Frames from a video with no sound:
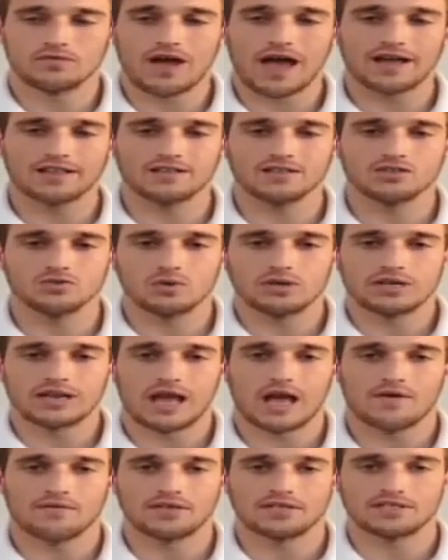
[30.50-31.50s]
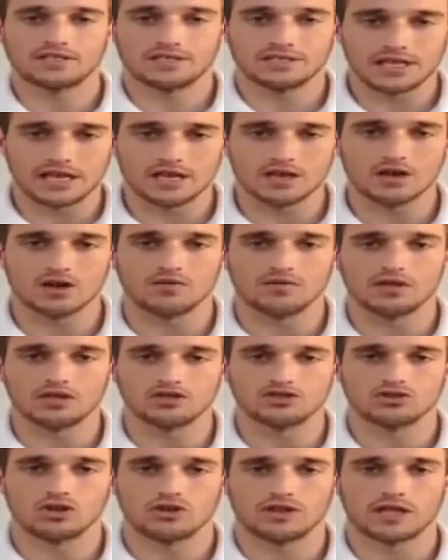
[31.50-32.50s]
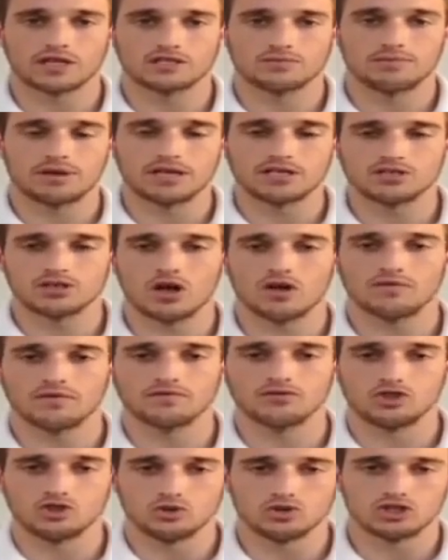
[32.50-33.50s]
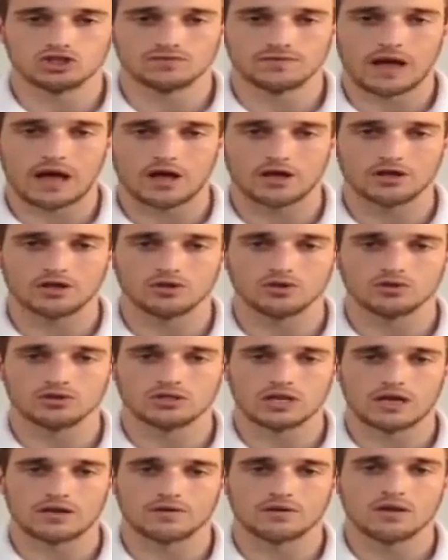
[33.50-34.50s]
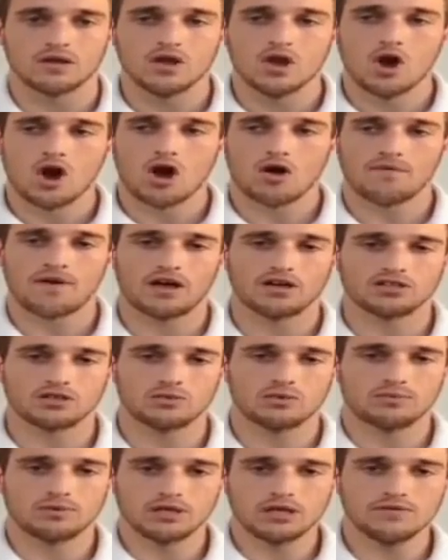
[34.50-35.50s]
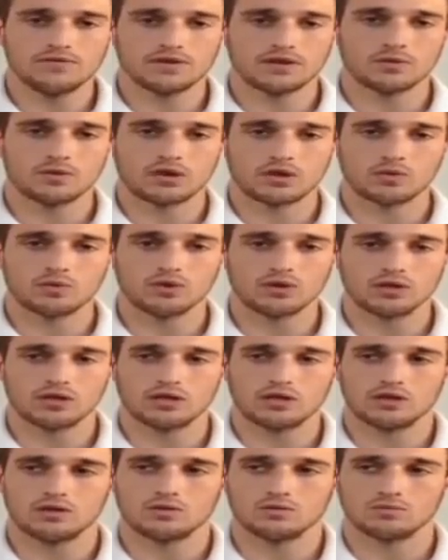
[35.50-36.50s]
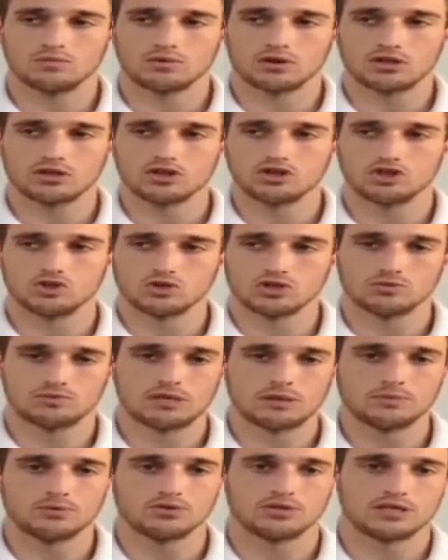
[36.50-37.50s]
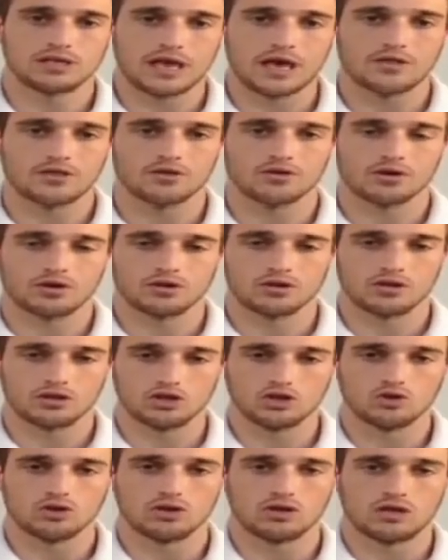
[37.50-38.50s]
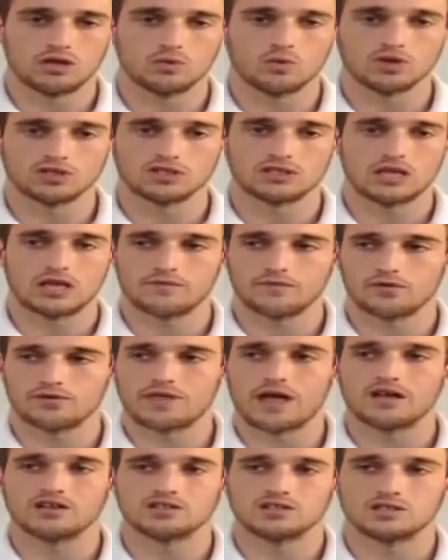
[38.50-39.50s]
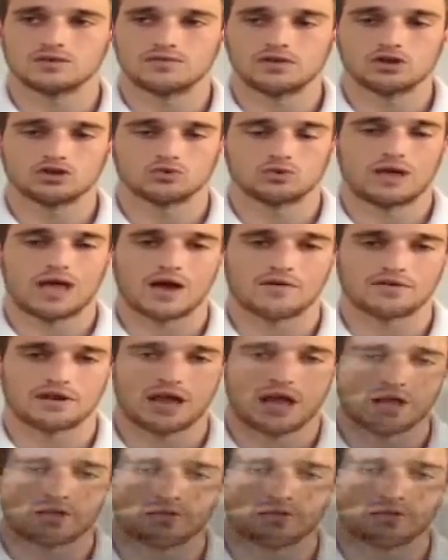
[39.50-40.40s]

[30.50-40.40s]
the fact is we can have a state of Israel that's based off of Jewish values and all values that we believe in, and we can really bring the Jewish people together in unity in one state. For thousands of years, we haven't